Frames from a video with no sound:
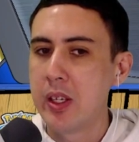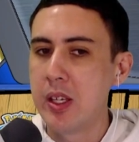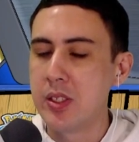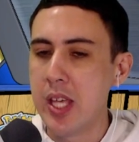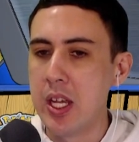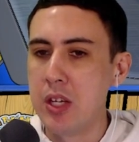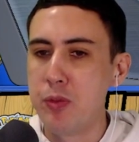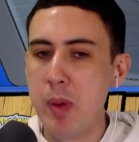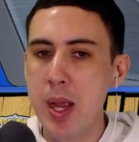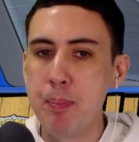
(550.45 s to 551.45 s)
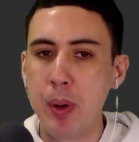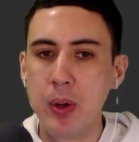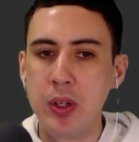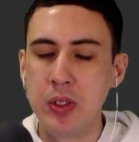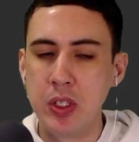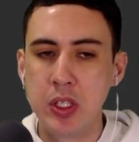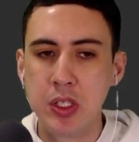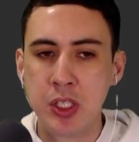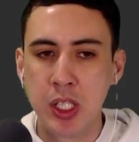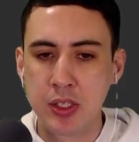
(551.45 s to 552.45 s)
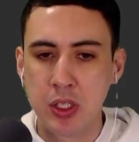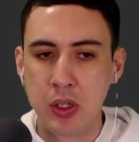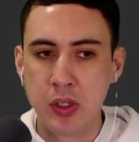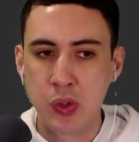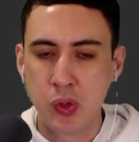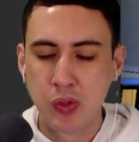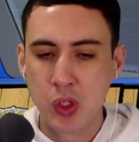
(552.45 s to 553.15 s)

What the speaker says: is that if my opponent just goes